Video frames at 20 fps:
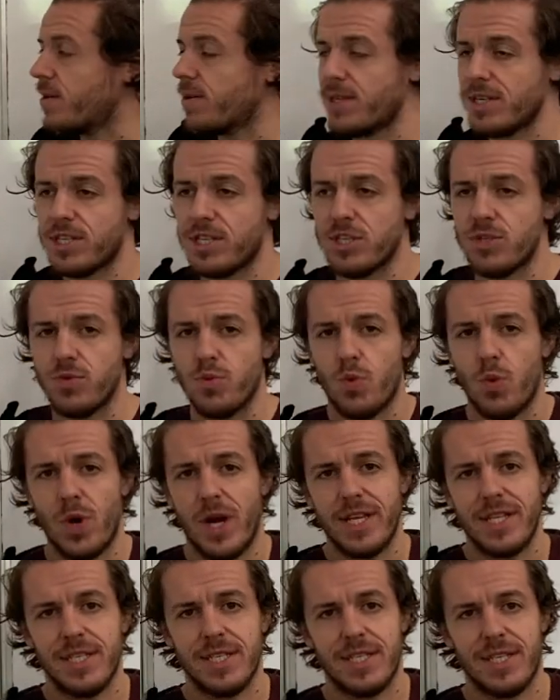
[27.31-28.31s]
this is
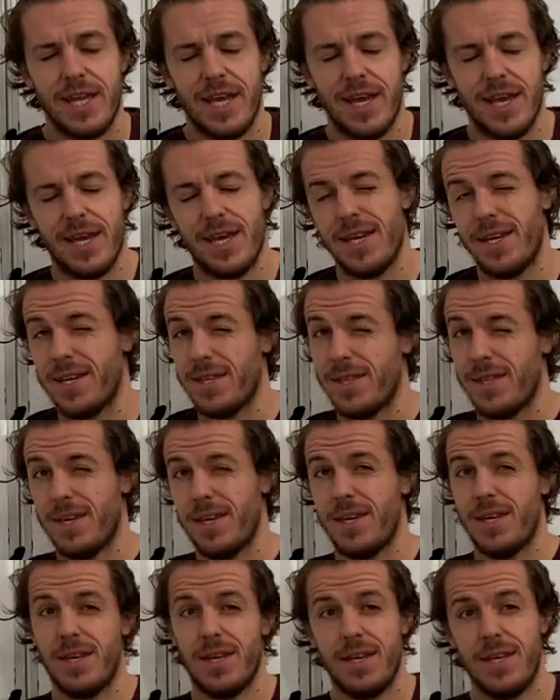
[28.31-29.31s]
Wednesday,
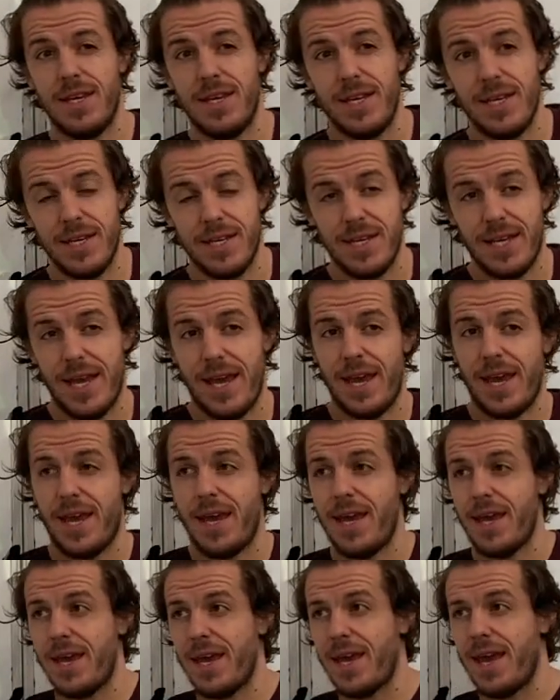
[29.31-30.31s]

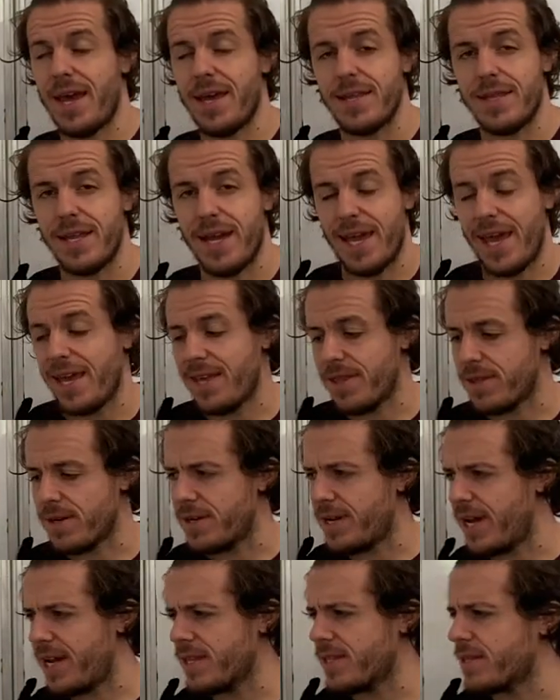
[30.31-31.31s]
the 8th uh, uh, or
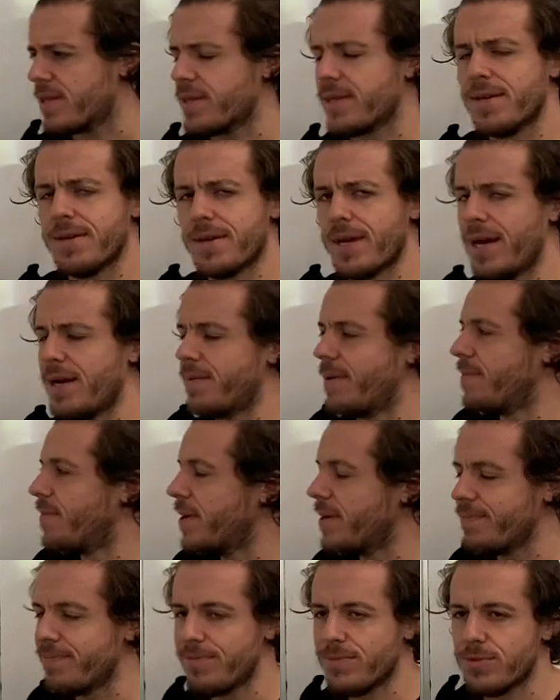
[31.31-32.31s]
9th, I can't remember,